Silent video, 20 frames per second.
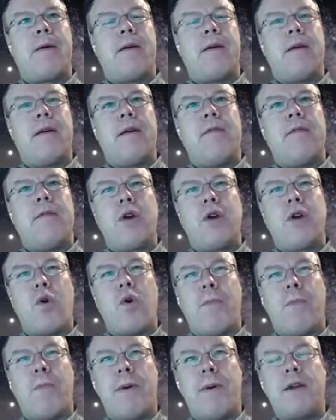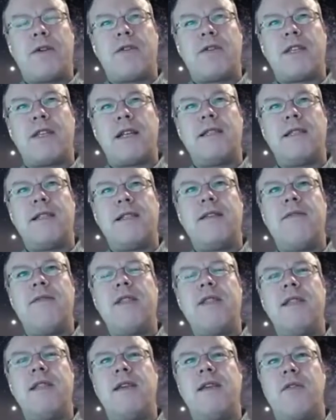If we compare the
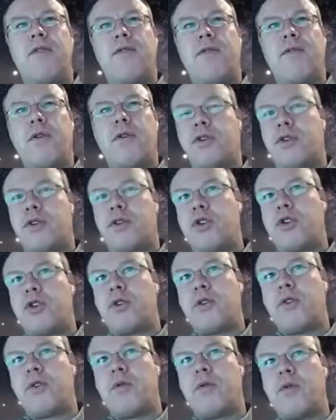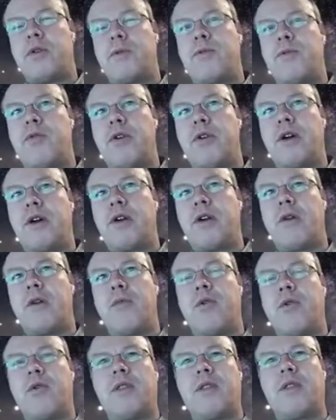sensitivity of such a whispering gallery
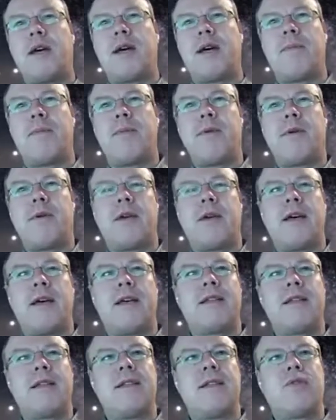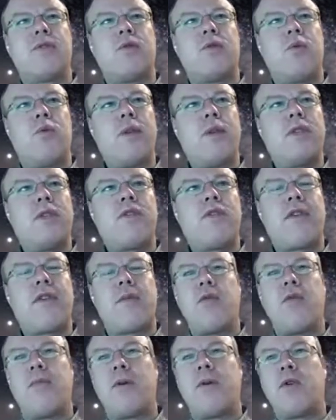mode type gas sensor with the
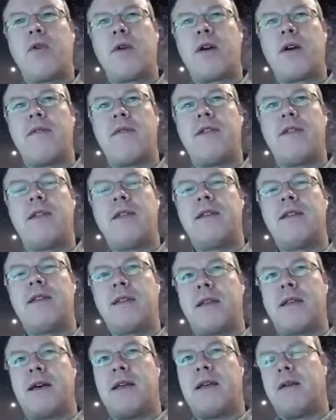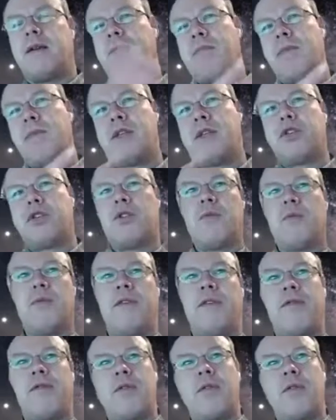Fabry-Perot cavity that I mentioned
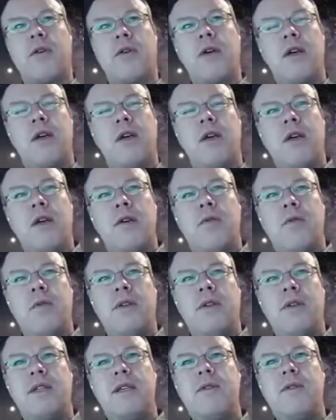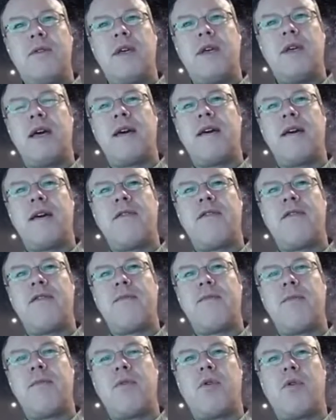before, we see we have
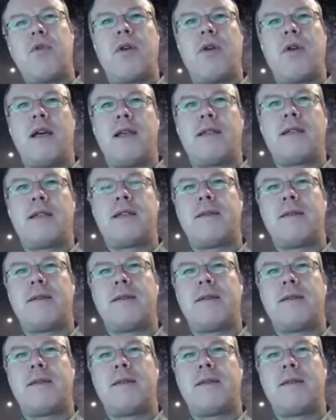more or less